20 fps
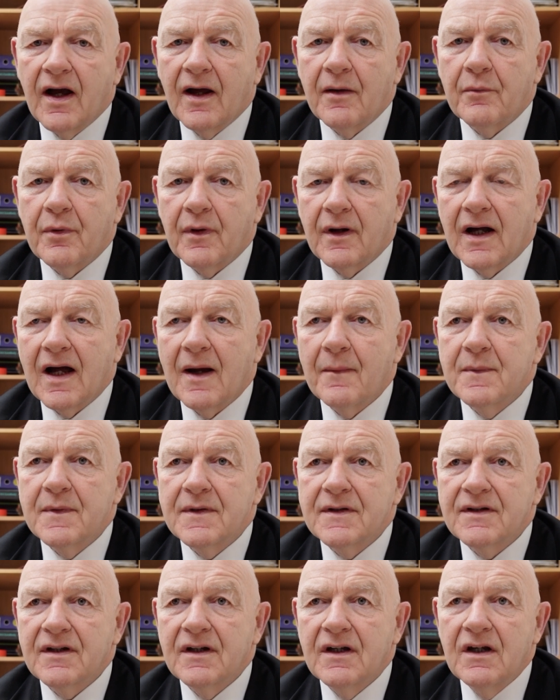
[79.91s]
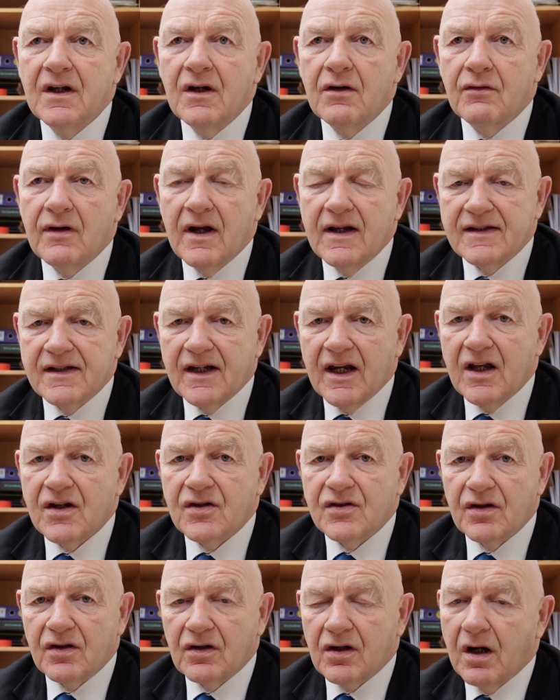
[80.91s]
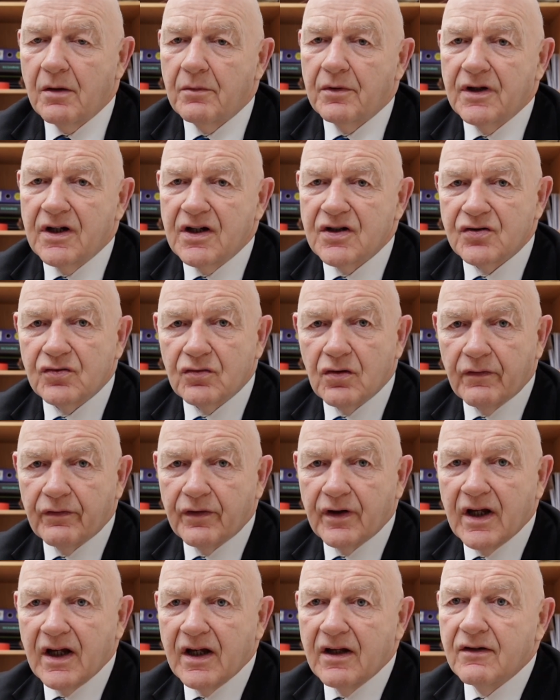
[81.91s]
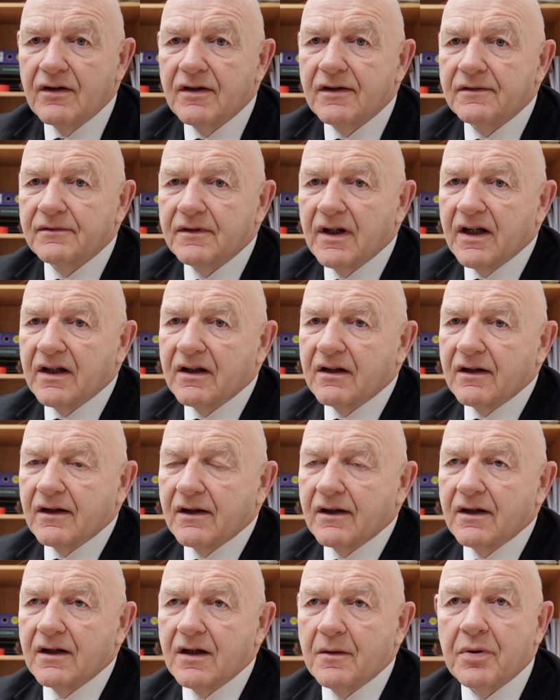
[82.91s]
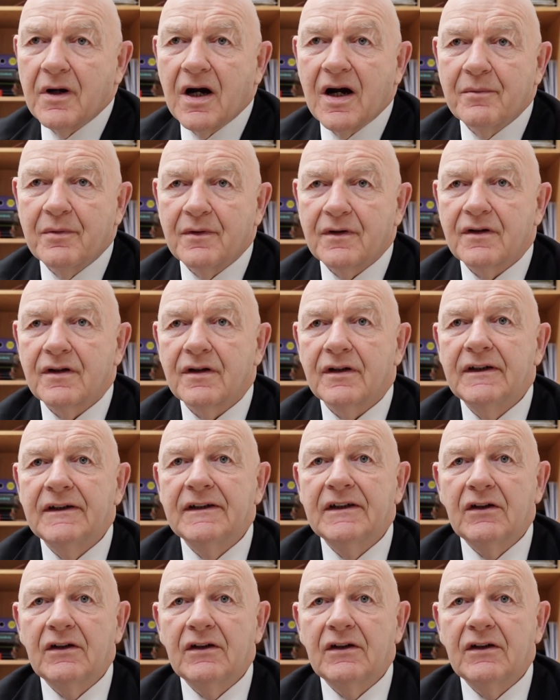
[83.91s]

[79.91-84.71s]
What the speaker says: and perhaps residential accommodation overhead, like an apartment,